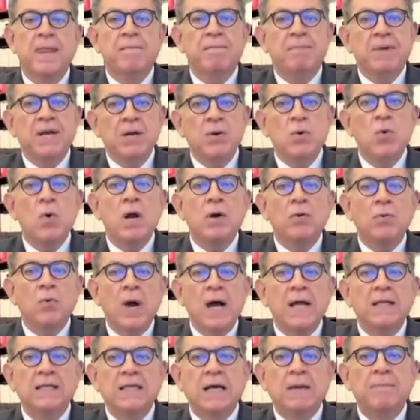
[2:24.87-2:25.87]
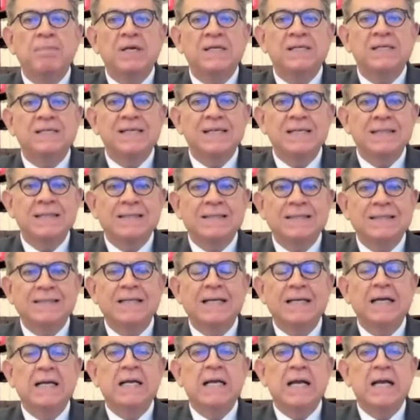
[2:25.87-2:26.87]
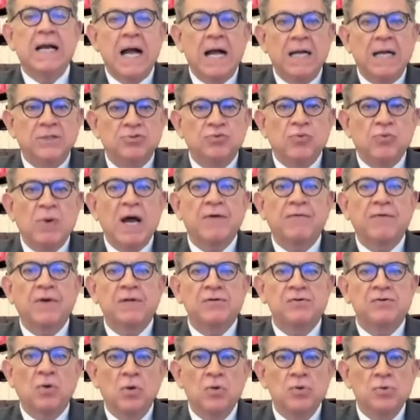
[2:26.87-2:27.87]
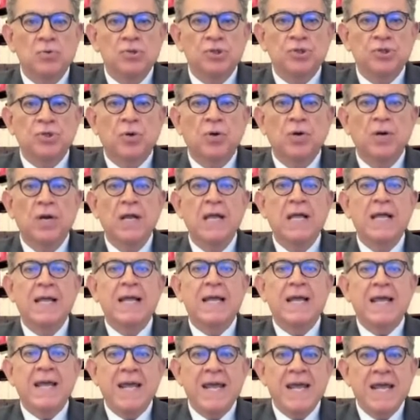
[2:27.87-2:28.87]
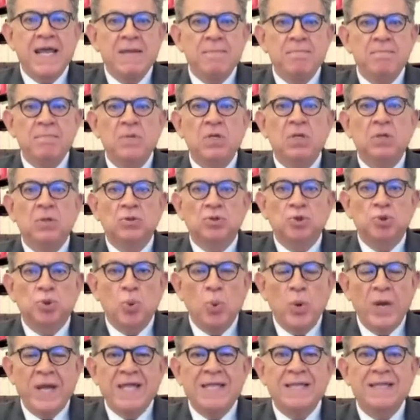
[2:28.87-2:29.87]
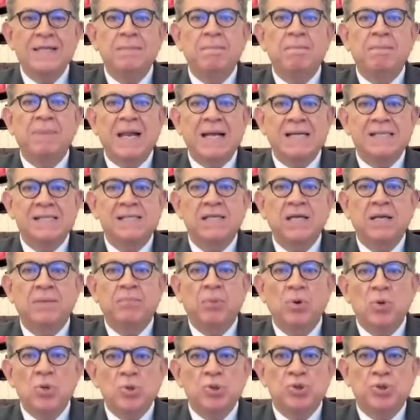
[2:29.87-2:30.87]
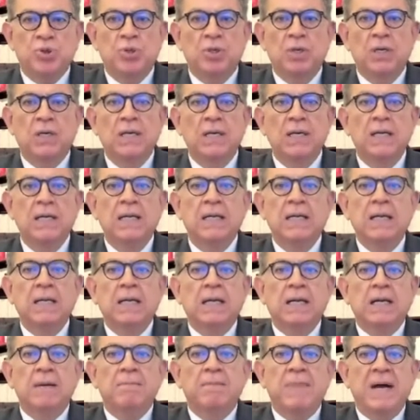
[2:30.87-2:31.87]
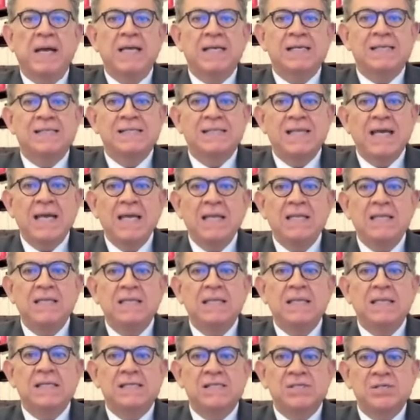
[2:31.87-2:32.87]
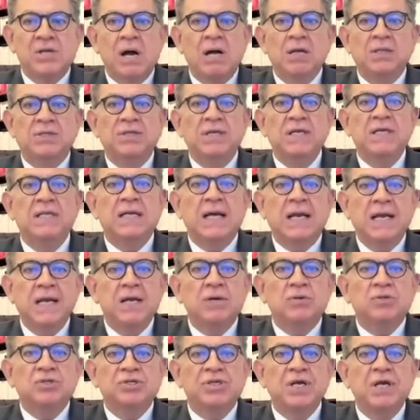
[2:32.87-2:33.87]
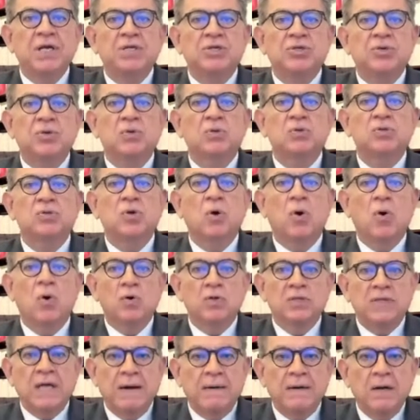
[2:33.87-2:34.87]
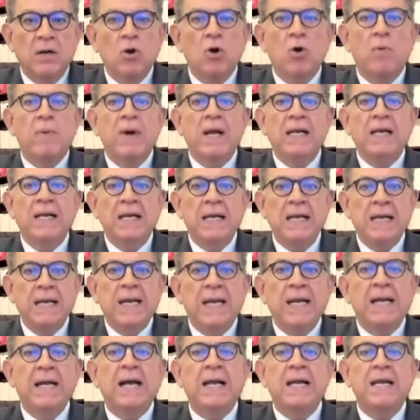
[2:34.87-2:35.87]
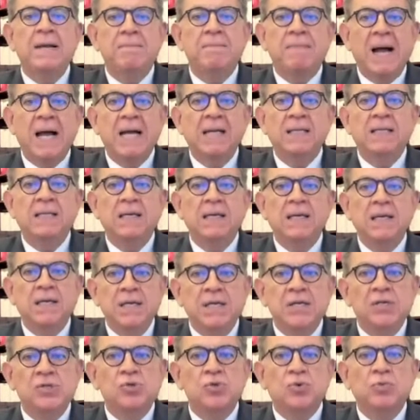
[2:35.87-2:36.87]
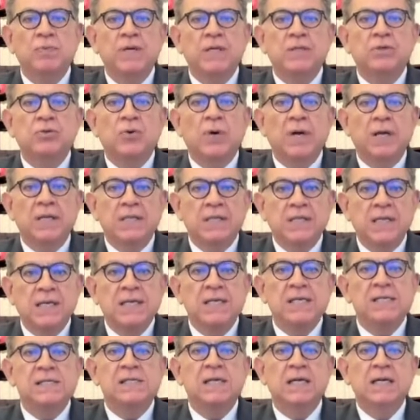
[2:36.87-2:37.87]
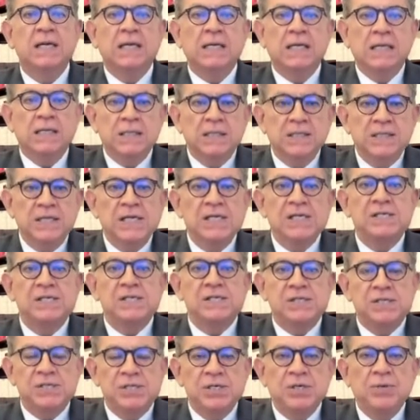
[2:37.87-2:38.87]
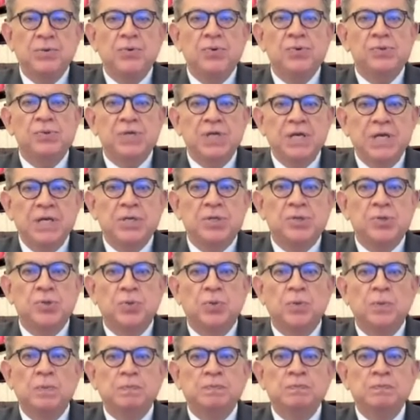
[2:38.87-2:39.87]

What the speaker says: Peru and Rwanda presented a draft resolution aimed to end plastic pollution by starting the negotiations of a globally legally binding instrument to address this serious issue.